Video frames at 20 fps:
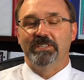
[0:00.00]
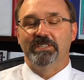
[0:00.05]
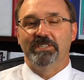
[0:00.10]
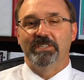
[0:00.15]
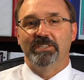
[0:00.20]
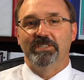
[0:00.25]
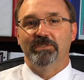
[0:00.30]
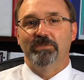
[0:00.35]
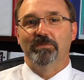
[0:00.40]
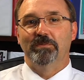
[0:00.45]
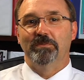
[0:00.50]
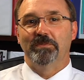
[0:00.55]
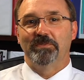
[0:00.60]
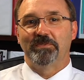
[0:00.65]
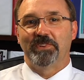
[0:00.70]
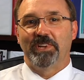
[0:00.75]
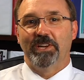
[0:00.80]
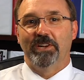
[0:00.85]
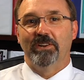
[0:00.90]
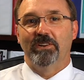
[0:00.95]
continuum
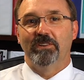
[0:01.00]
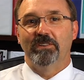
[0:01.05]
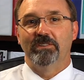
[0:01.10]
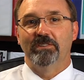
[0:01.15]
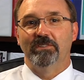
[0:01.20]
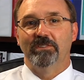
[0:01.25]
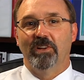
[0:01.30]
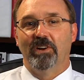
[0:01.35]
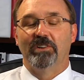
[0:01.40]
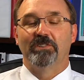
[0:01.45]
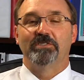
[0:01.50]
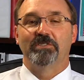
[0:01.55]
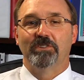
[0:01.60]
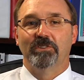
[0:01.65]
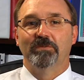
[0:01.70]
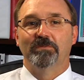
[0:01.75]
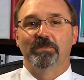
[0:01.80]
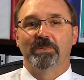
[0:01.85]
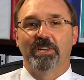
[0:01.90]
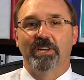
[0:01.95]
of care,
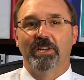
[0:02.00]
long-term